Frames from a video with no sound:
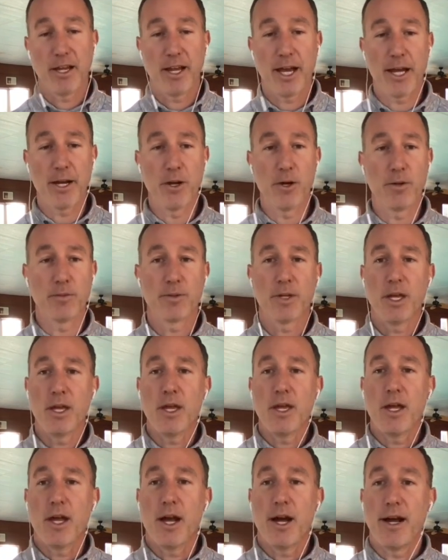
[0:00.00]
I don't.
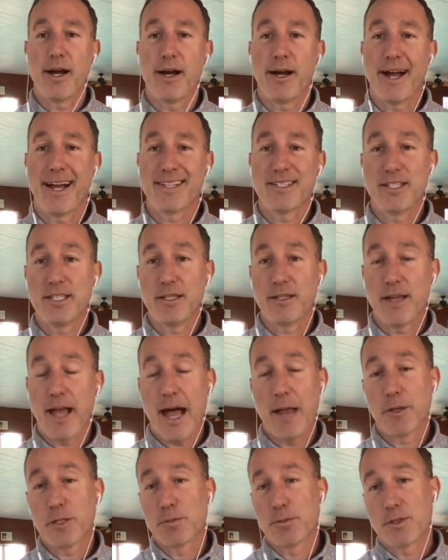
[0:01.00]
Uh, I see
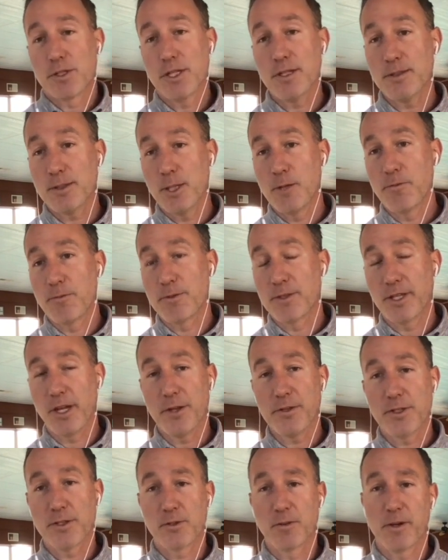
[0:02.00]
Alex Mashinsky from
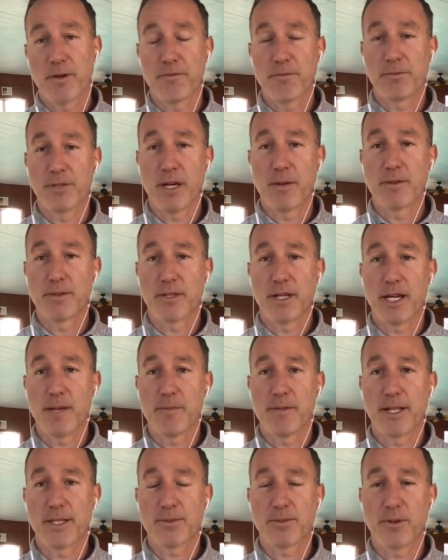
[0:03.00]
Celsius doing that from time to
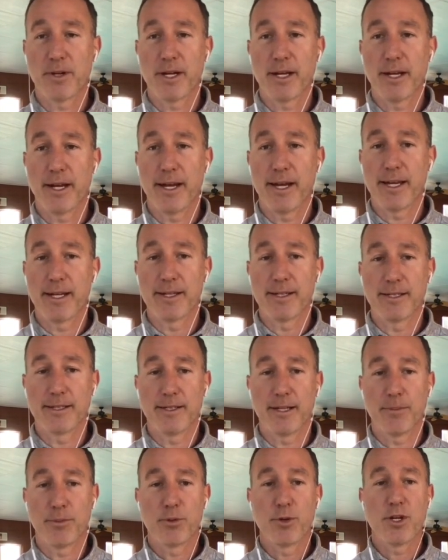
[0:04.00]
time. That's why I uh,
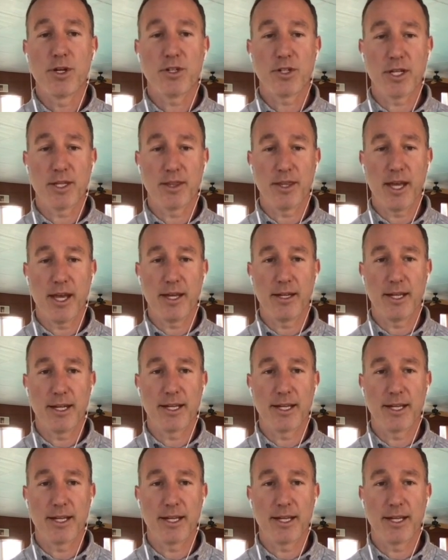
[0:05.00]
appreciate that.